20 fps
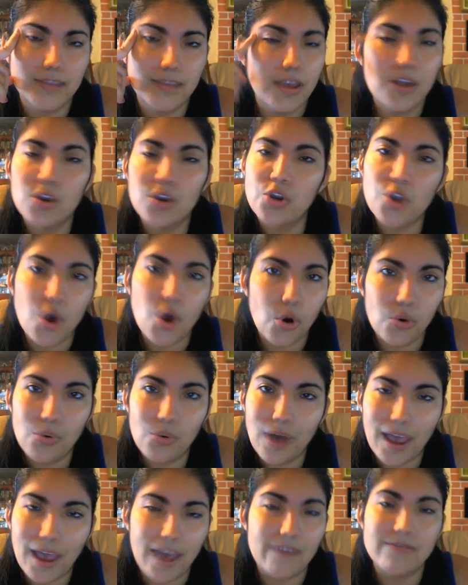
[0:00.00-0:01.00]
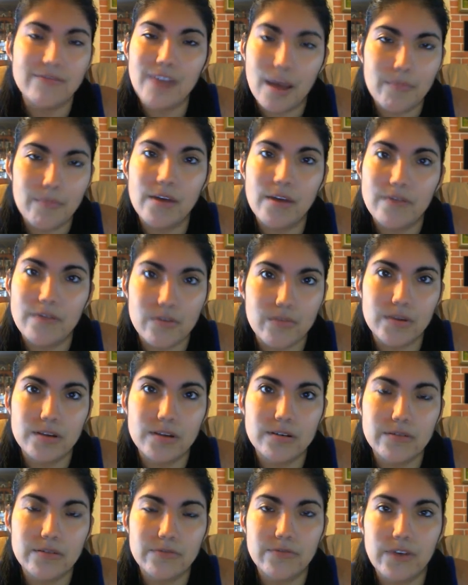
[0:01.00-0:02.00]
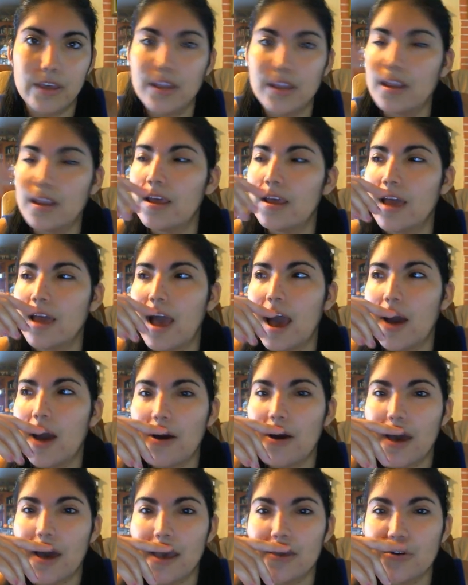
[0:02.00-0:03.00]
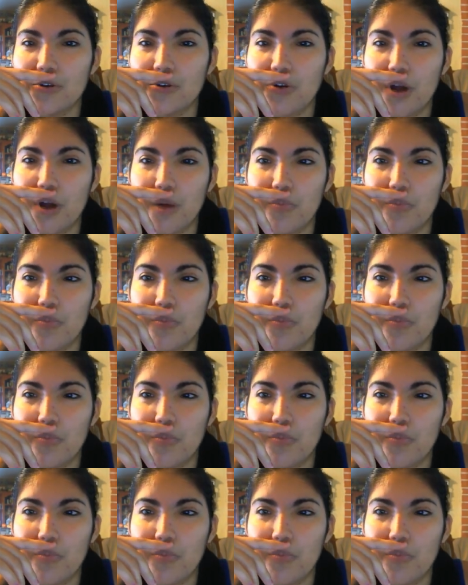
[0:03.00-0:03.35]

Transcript: No, I have not ever been in a fight. I grew up